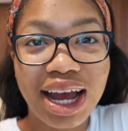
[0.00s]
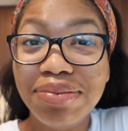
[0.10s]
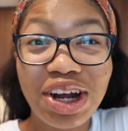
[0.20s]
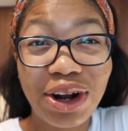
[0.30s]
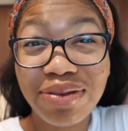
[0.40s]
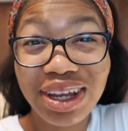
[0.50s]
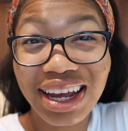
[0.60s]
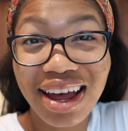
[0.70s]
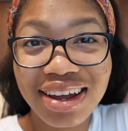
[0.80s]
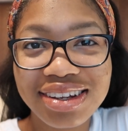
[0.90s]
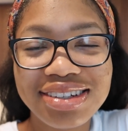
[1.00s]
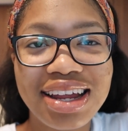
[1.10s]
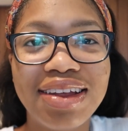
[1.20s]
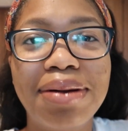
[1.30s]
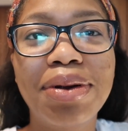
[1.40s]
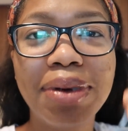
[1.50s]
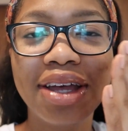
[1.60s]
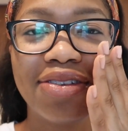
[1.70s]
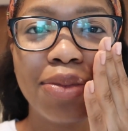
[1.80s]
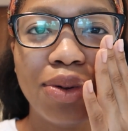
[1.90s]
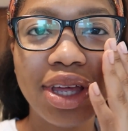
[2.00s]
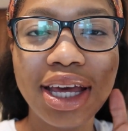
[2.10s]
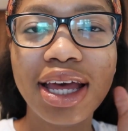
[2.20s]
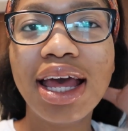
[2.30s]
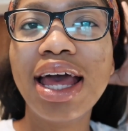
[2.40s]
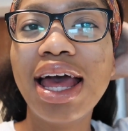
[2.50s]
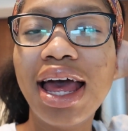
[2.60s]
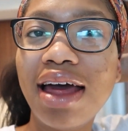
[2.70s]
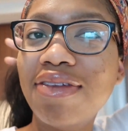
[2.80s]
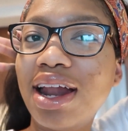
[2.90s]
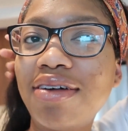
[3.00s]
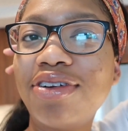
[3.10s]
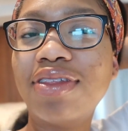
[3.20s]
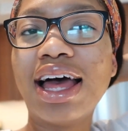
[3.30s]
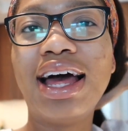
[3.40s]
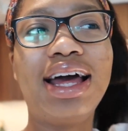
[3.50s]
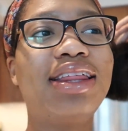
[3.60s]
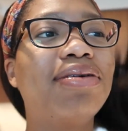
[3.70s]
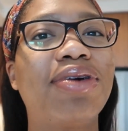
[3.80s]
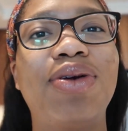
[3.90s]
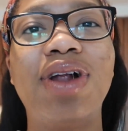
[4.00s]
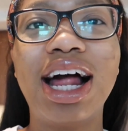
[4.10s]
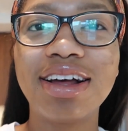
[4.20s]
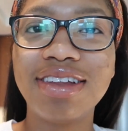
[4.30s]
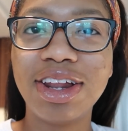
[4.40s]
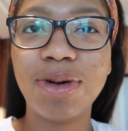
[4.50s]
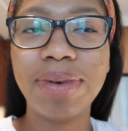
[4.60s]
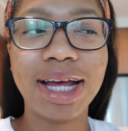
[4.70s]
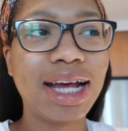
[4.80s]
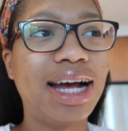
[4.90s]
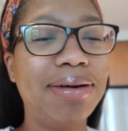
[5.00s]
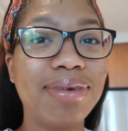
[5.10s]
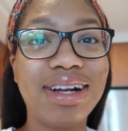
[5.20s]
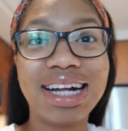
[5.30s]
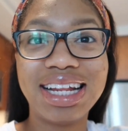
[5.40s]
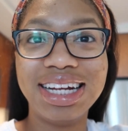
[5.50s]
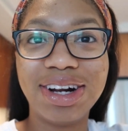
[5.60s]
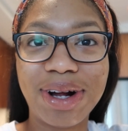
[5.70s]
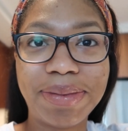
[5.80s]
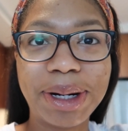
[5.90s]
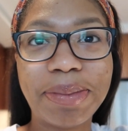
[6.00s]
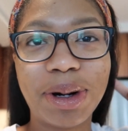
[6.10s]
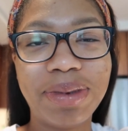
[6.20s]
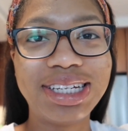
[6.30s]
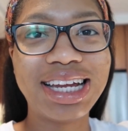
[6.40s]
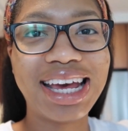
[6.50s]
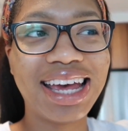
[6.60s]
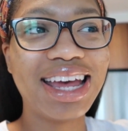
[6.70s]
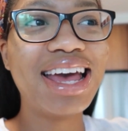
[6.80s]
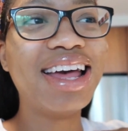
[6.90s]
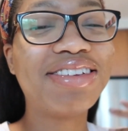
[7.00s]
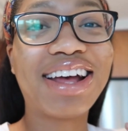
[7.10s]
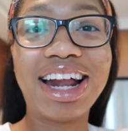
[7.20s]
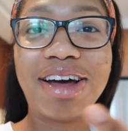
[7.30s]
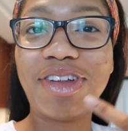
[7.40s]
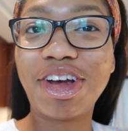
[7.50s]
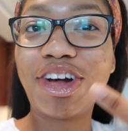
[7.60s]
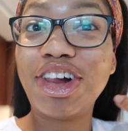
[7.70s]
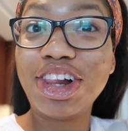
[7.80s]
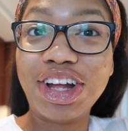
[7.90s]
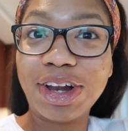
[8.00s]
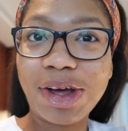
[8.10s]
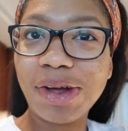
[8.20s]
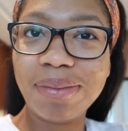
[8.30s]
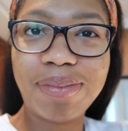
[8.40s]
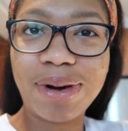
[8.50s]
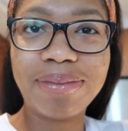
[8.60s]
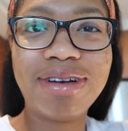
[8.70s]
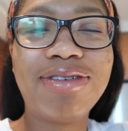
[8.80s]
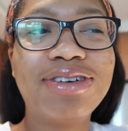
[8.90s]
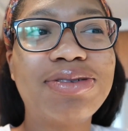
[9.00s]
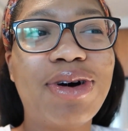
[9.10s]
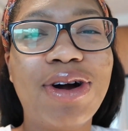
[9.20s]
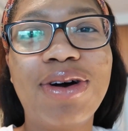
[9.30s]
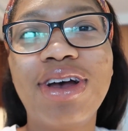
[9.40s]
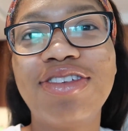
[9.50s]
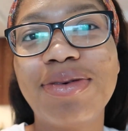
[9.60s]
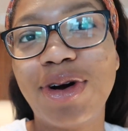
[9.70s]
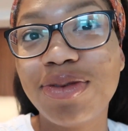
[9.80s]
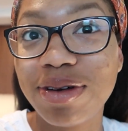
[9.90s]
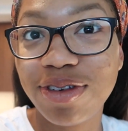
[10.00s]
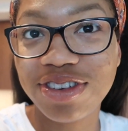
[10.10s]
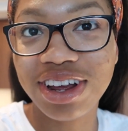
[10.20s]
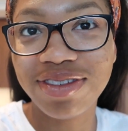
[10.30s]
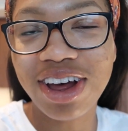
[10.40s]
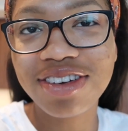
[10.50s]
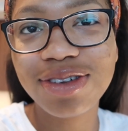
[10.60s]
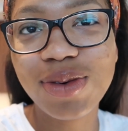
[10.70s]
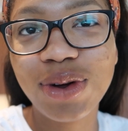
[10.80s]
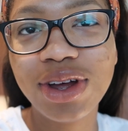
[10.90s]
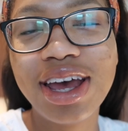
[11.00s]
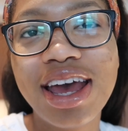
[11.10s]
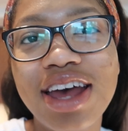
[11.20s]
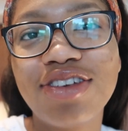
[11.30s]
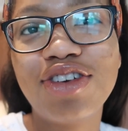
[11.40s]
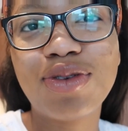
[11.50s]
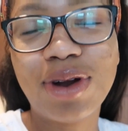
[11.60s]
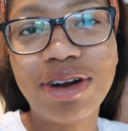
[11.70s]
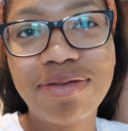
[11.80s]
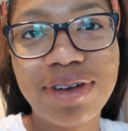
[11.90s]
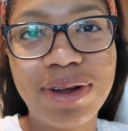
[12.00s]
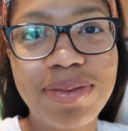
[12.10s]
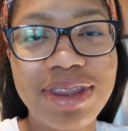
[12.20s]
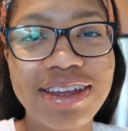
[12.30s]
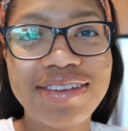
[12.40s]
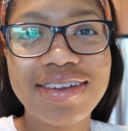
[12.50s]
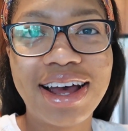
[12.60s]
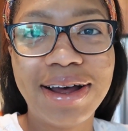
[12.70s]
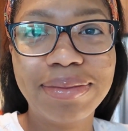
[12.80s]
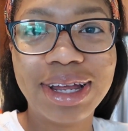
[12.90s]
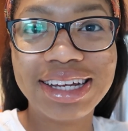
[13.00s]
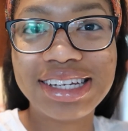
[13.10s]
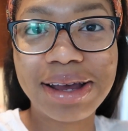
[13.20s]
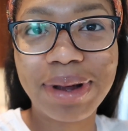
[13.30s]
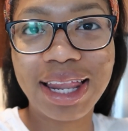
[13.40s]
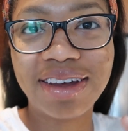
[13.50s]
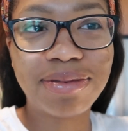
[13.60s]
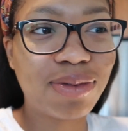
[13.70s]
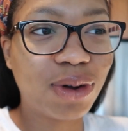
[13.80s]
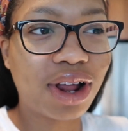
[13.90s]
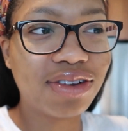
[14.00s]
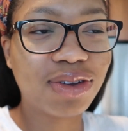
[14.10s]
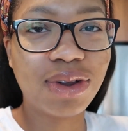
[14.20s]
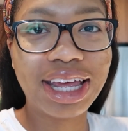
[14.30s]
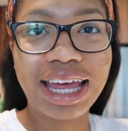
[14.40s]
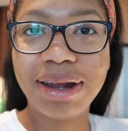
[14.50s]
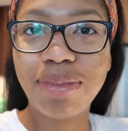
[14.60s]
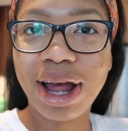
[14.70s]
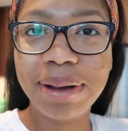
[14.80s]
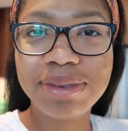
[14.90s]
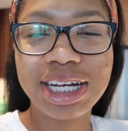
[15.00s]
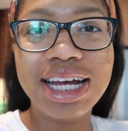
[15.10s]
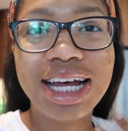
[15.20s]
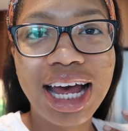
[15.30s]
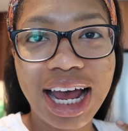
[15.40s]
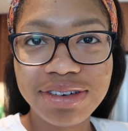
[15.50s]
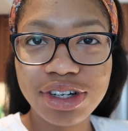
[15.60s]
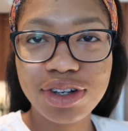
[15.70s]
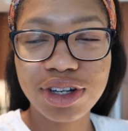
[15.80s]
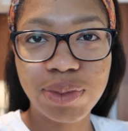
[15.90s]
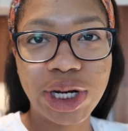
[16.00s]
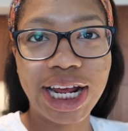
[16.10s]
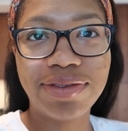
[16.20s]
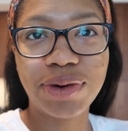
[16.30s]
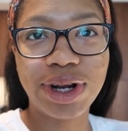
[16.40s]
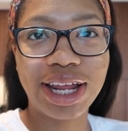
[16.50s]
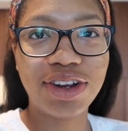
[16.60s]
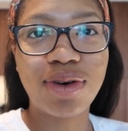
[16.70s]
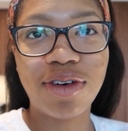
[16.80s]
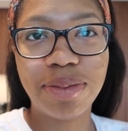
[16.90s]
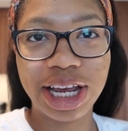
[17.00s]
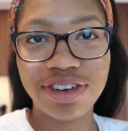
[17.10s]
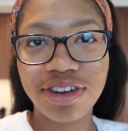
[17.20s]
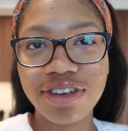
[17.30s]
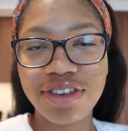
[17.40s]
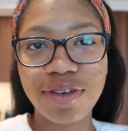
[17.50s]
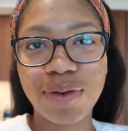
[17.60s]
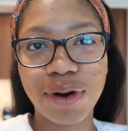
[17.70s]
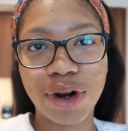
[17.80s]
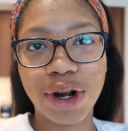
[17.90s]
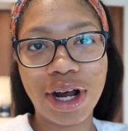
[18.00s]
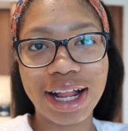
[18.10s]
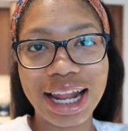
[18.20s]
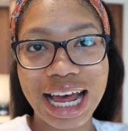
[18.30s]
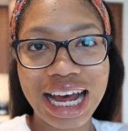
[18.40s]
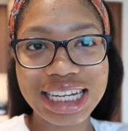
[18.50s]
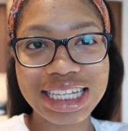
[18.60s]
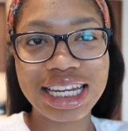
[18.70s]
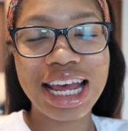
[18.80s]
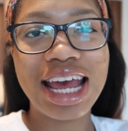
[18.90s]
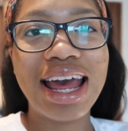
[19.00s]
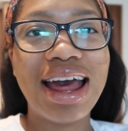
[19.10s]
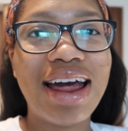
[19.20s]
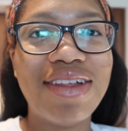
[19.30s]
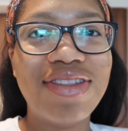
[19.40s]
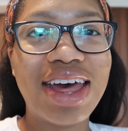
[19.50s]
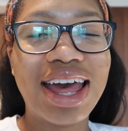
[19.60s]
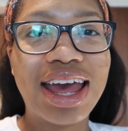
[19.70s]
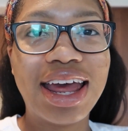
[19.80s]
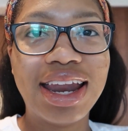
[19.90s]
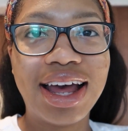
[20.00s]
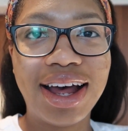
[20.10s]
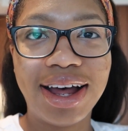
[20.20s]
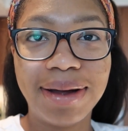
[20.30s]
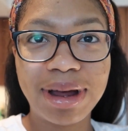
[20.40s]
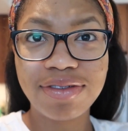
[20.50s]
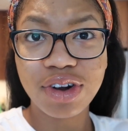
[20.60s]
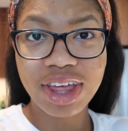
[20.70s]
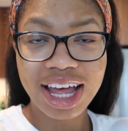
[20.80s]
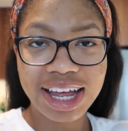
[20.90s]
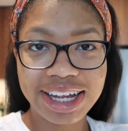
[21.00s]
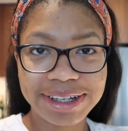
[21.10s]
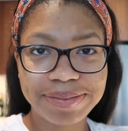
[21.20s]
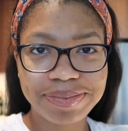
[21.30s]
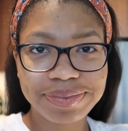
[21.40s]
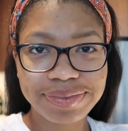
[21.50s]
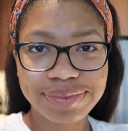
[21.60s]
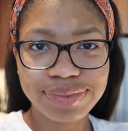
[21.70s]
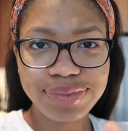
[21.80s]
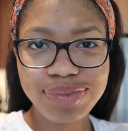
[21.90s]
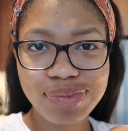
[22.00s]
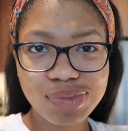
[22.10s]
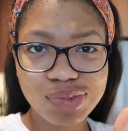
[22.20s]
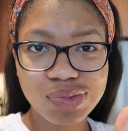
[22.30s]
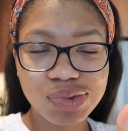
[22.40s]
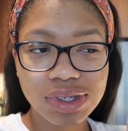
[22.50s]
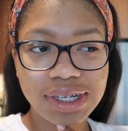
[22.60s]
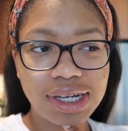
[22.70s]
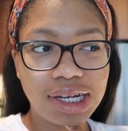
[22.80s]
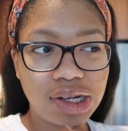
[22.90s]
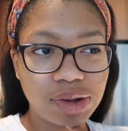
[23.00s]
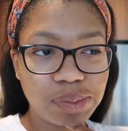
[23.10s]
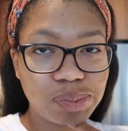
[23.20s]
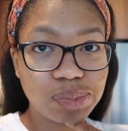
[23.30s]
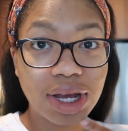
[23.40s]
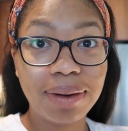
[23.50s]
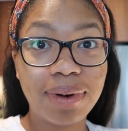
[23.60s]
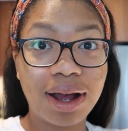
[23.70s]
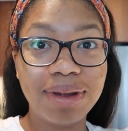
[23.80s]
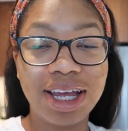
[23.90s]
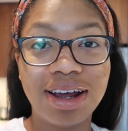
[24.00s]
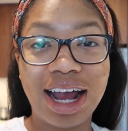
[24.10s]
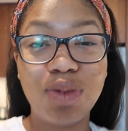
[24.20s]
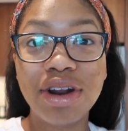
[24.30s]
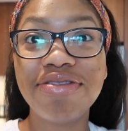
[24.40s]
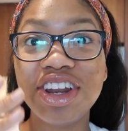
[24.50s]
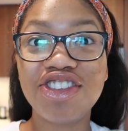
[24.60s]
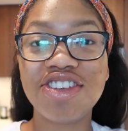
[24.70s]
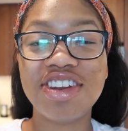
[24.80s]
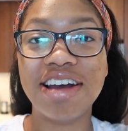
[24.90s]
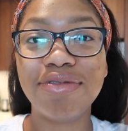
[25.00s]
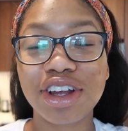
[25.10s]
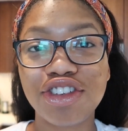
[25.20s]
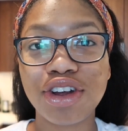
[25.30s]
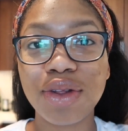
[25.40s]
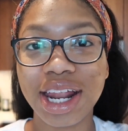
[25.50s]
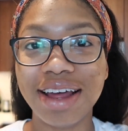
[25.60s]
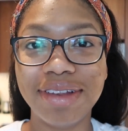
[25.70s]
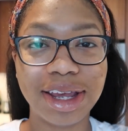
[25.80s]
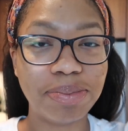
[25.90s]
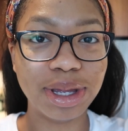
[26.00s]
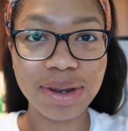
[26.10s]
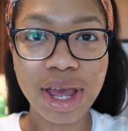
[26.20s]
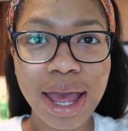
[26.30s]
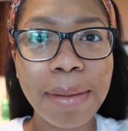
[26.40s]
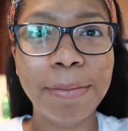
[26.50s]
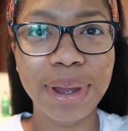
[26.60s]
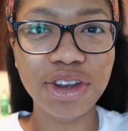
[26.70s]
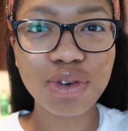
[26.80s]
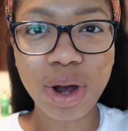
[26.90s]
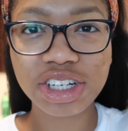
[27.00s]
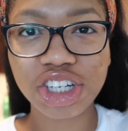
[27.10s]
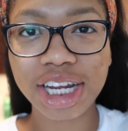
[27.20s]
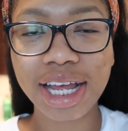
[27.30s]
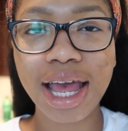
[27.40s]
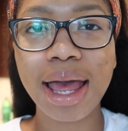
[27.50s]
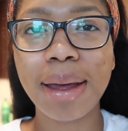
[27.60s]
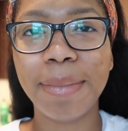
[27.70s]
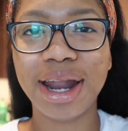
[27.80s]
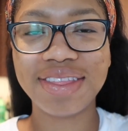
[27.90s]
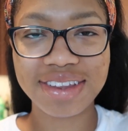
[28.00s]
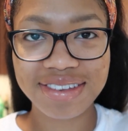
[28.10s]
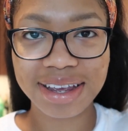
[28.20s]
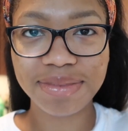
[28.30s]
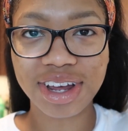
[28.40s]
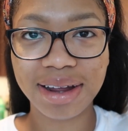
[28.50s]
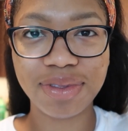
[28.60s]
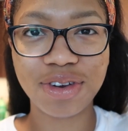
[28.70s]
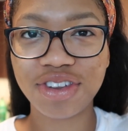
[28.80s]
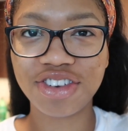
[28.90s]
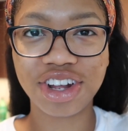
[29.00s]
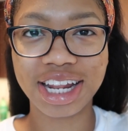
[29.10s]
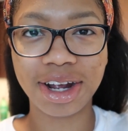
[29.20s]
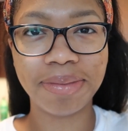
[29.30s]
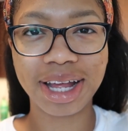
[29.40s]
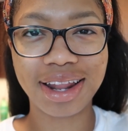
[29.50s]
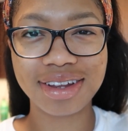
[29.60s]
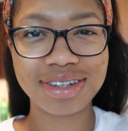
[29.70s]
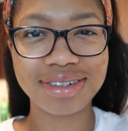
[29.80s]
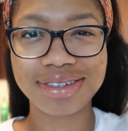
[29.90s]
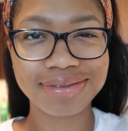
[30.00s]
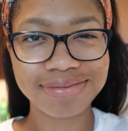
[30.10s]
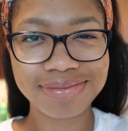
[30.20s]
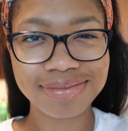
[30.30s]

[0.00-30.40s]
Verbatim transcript: I'm tired of eating eggs and then I'm gonna make a smoothie. And then after that, I think I'm gonna relax a little bit. I'm gonna clean around my apartment today so I can have like a clean apartment for tomorrow because tomorrow's my first day of law school. So I just wanted to film this um, like day of my life before law school, like getting prepped. I have to do some reading. I have to read like 12 pages for a class. And then um, after that, um, I'm probably gonna I want to finish this Netflix show that I've like been binge watching, but at the same time, there's such a glare in my glasses.